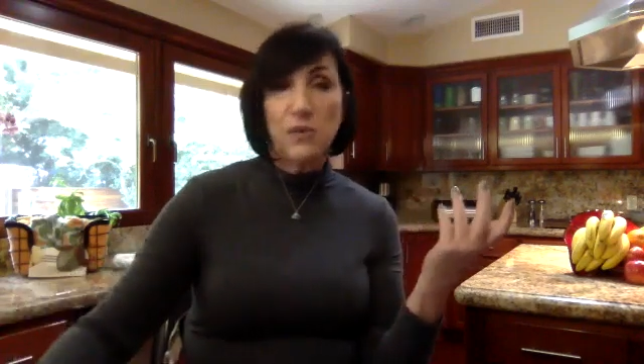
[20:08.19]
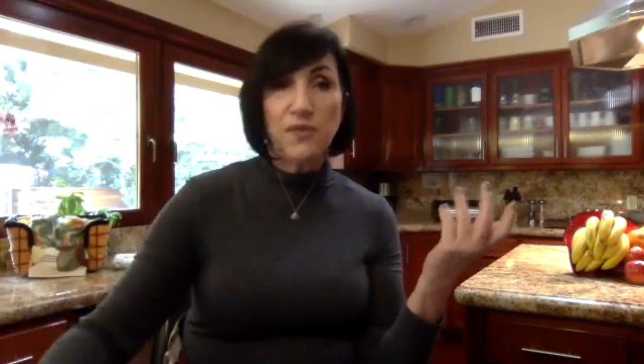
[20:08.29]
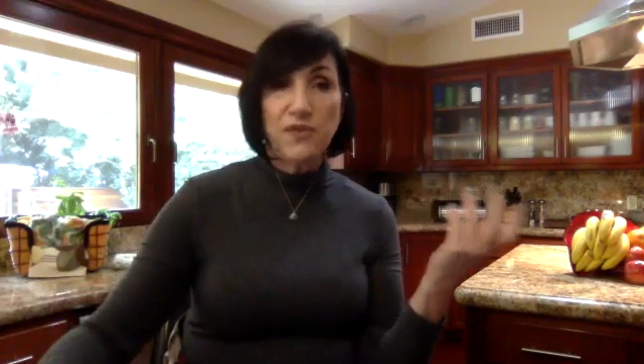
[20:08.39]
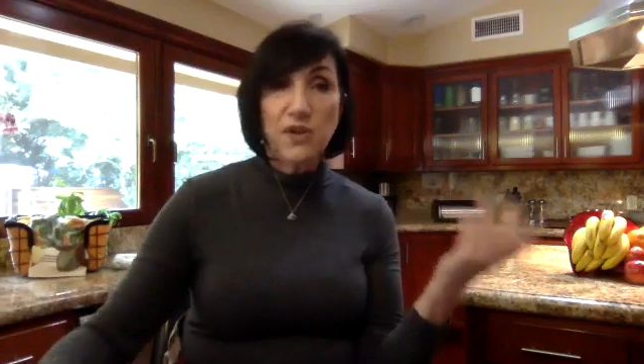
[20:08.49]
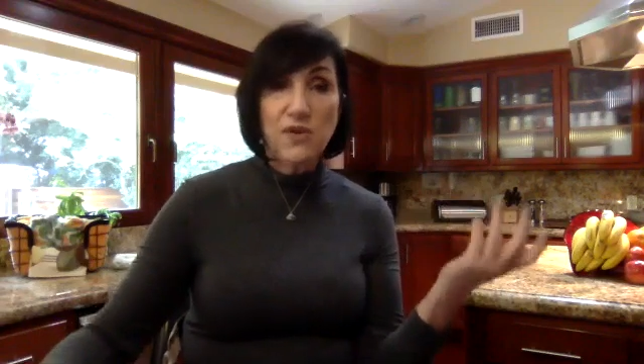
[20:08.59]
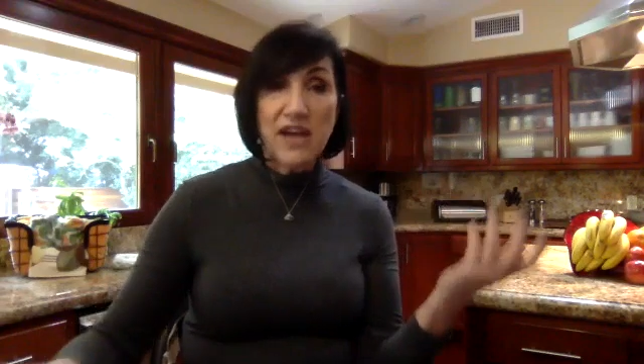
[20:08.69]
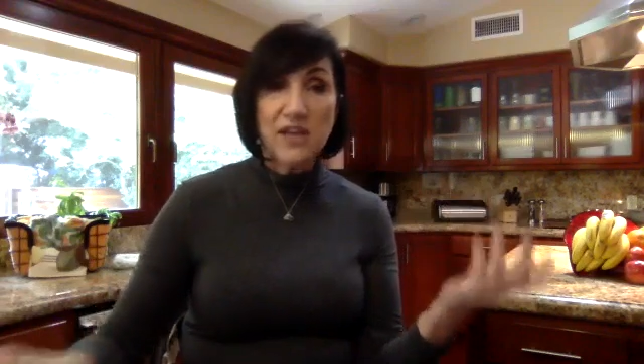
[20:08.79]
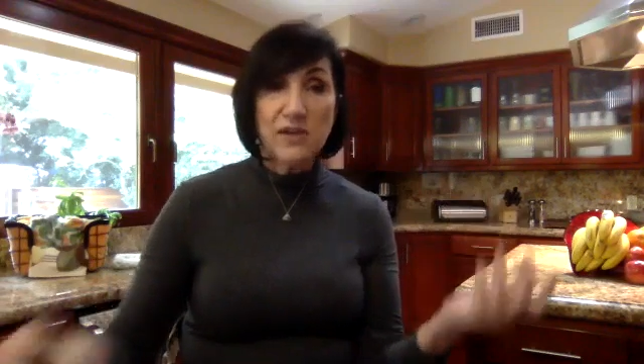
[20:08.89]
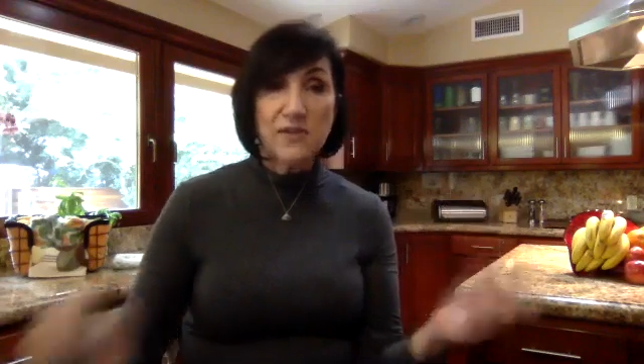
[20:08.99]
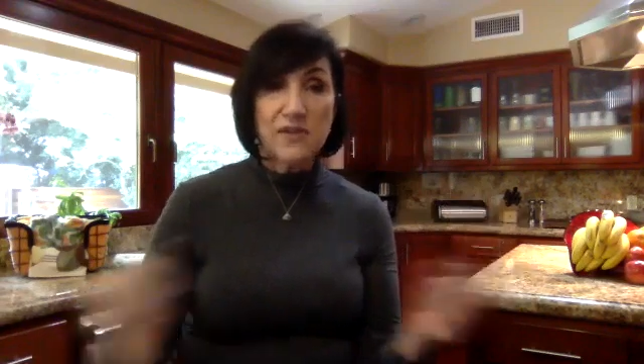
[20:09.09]
Well, if you don't know how
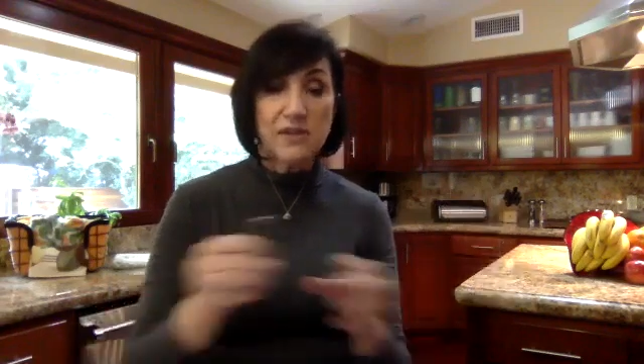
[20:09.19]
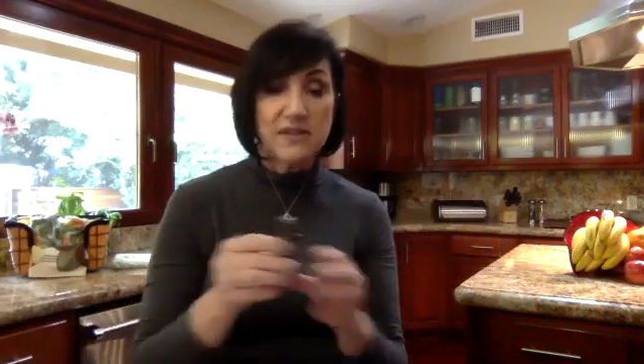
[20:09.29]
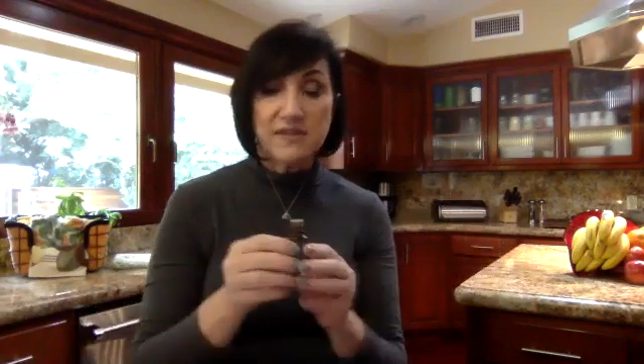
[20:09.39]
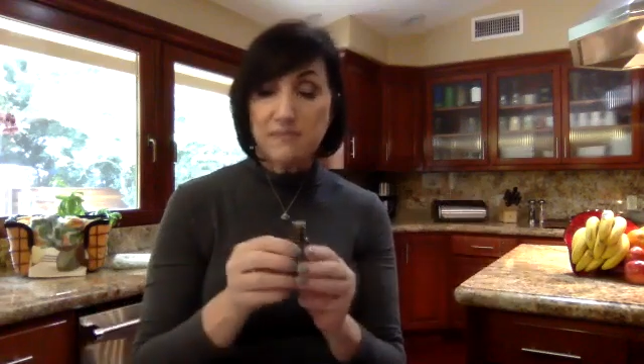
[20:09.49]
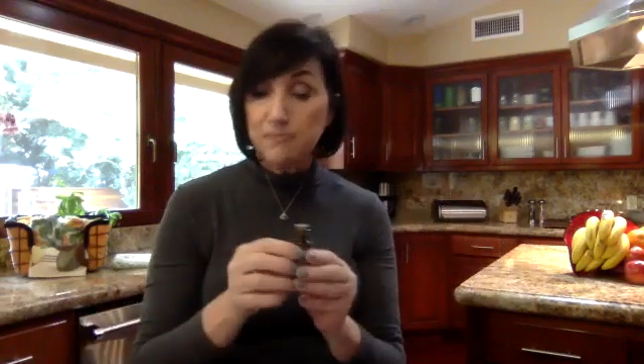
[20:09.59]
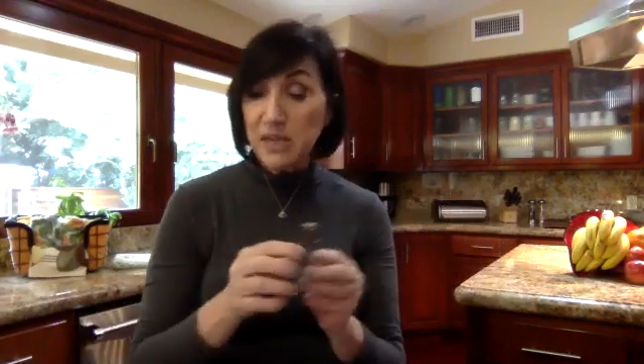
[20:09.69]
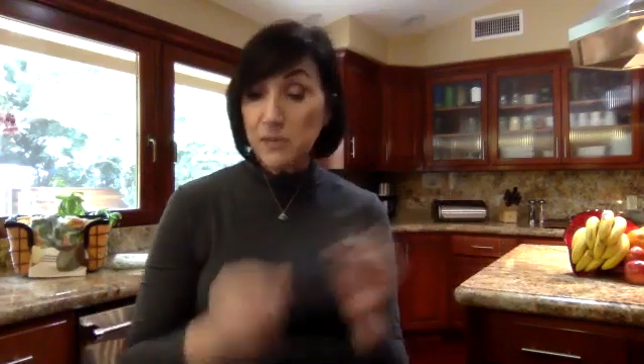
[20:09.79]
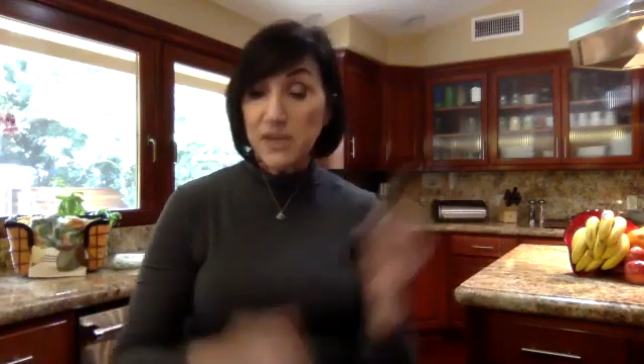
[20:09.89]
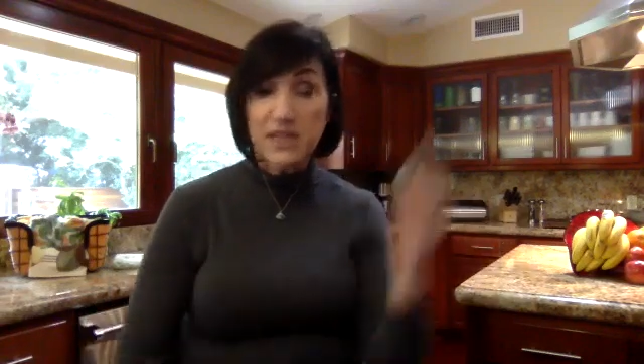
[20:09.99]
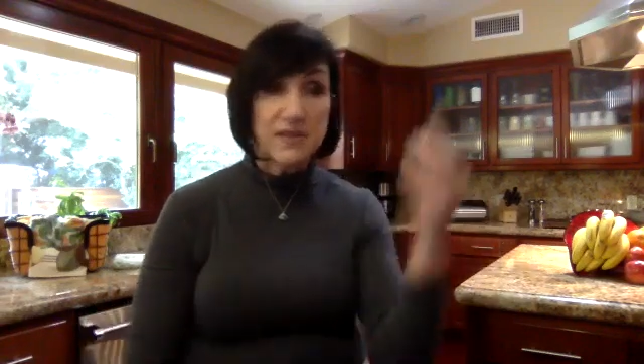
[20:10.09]
to use it, the best
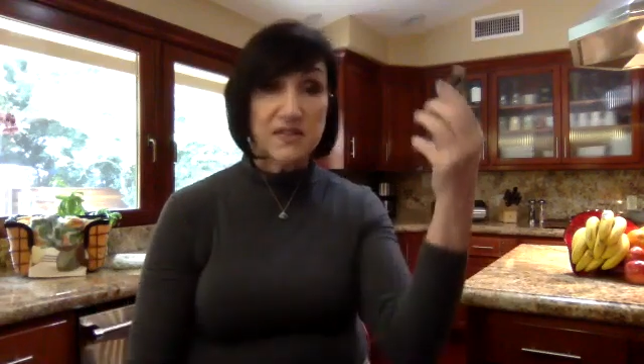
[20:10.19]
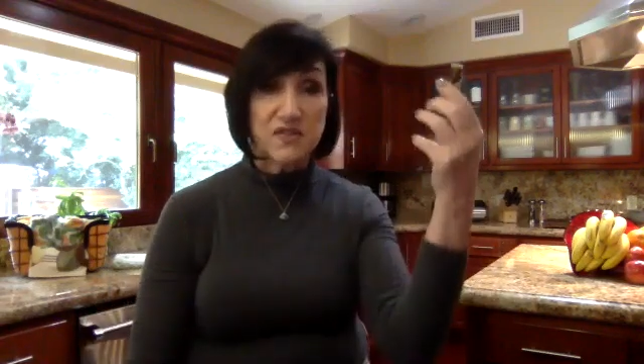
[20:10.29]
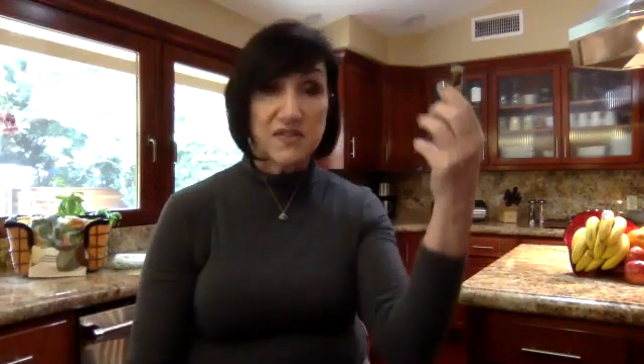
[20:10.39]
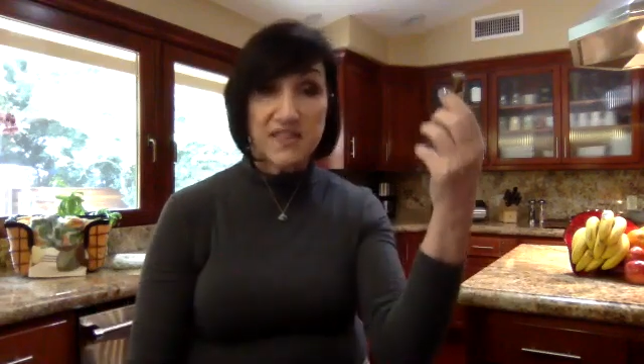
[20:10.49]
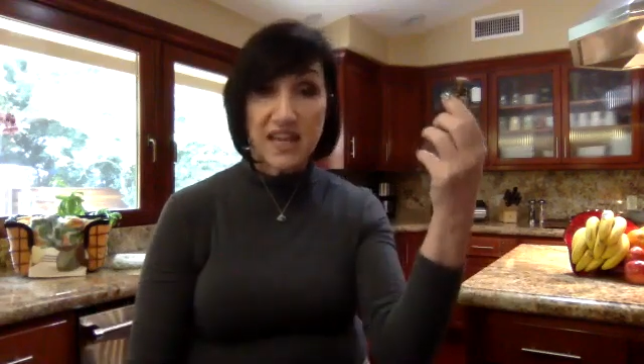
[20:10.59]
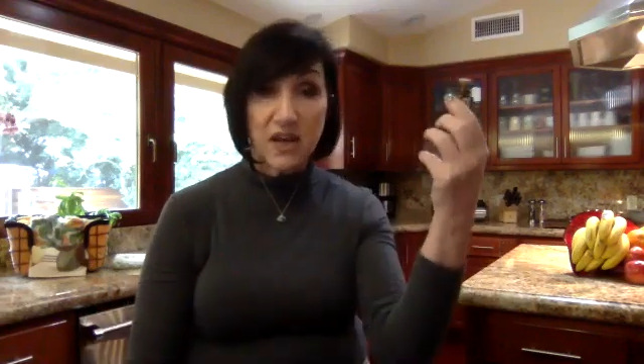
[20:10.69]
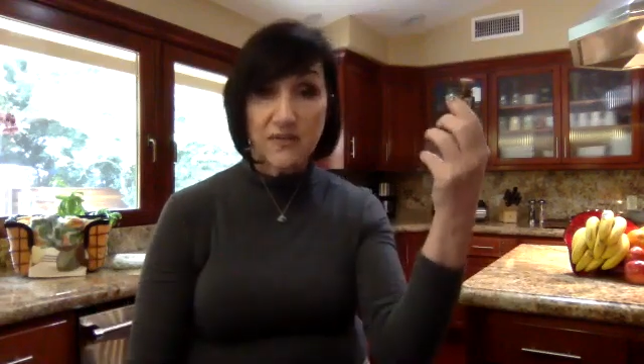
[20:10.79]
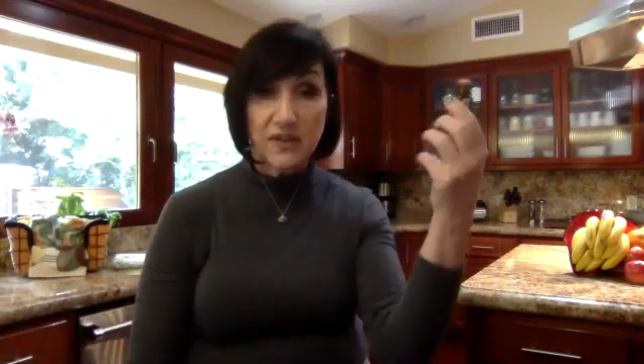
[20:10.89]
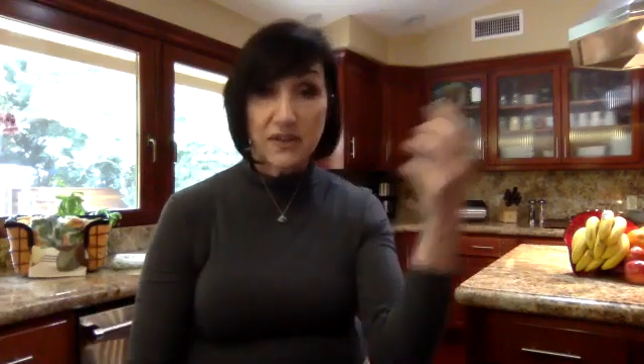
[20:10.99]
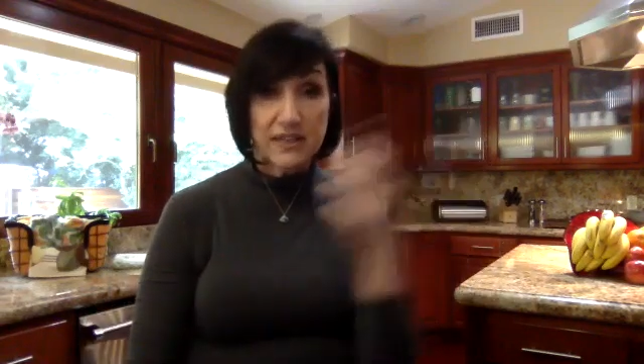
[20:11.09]
way to use it is just take off
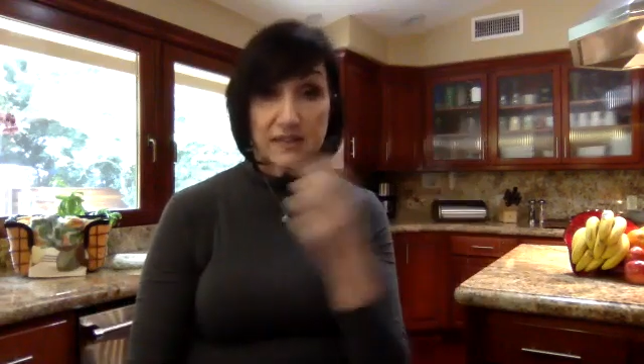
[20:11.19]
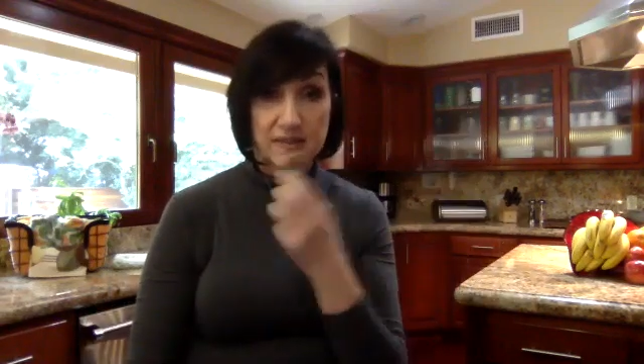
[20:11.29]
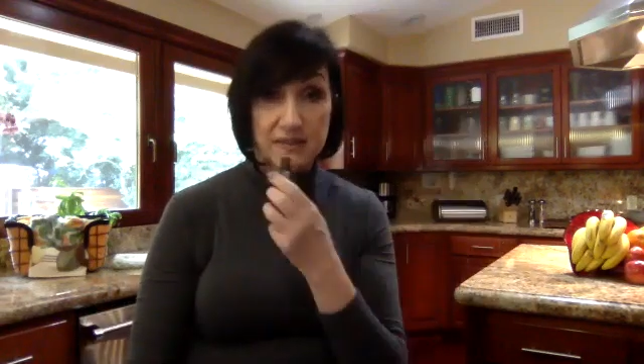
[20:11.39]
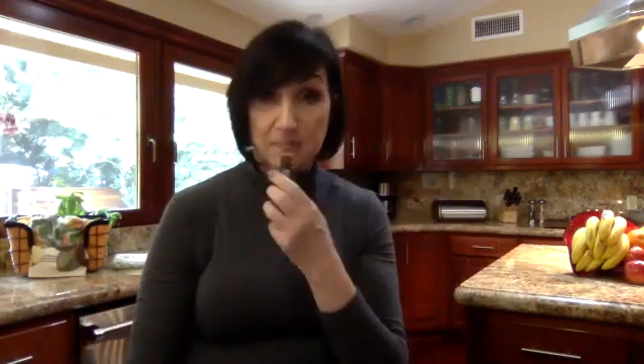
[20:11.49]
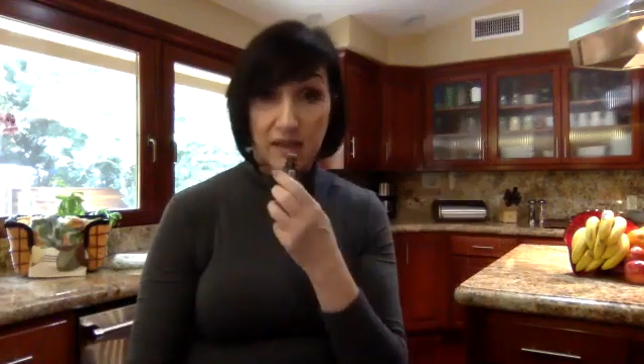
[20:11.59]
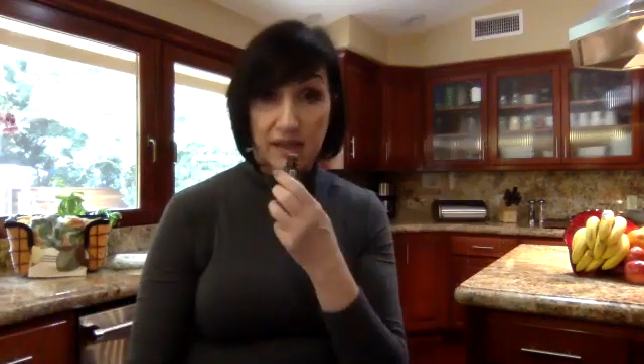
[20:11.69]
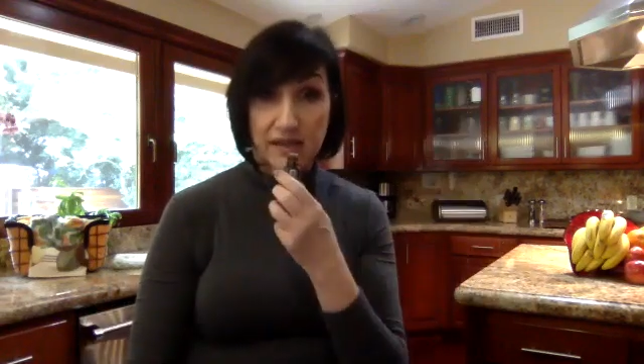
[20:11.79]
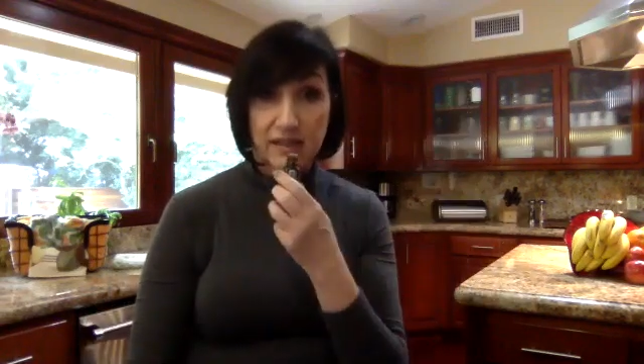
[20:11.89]
the lid and smell it.